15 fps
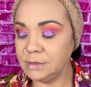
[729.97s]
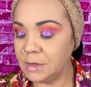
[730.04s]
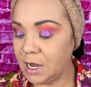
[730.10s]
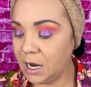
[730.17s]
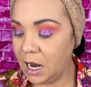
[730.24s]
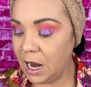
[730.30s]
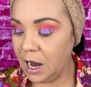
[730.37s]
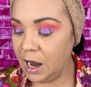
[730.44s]

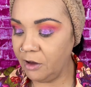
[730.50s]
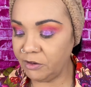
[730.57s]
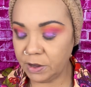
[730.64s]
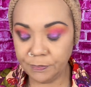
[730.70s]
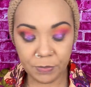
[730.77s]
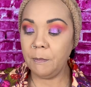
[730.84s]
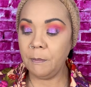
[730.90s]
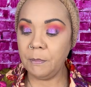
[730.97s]
Love it.
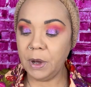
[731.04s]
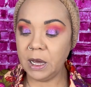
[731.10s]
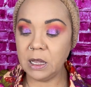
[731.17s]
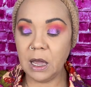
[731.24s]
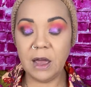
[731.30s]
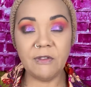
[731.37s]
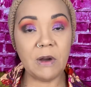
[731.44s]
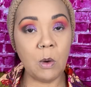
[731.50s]
But
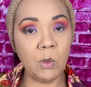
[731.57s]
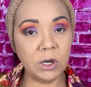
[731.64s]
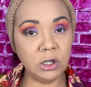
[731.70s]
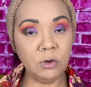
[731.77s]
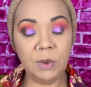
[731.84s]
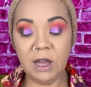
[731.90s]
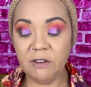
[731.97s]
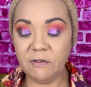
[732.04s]
if I want to
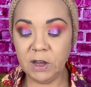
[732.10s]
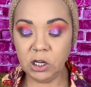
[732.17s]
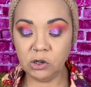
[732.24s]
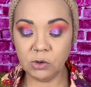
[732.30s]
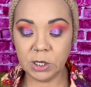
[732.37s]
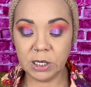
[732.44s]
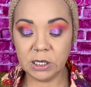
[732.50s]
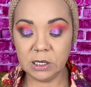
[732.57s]
be
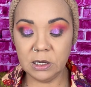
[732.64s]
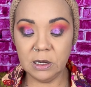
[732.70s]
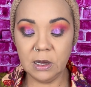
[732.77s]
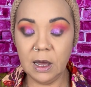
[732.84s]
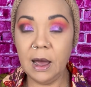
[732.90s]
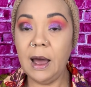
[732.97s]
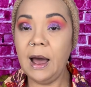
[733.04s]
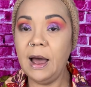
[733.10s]
adventurous,
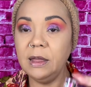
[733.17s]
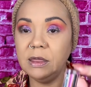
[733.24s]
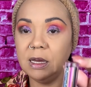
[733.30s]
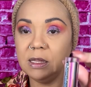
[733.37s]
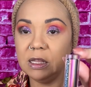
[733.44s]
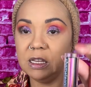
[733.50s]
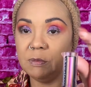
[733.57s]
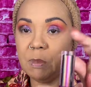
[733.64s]
I think
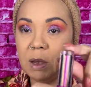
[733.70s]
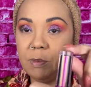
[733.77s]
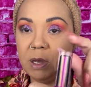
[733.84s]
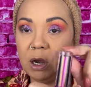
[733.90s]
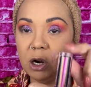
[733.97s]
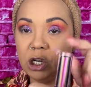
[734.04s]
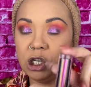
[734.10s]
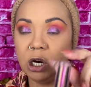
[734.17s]
this might be our
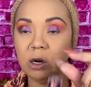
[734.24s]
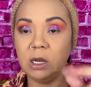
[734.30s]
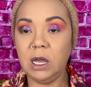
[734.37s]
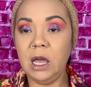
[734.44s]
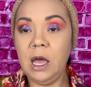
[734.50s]
journey.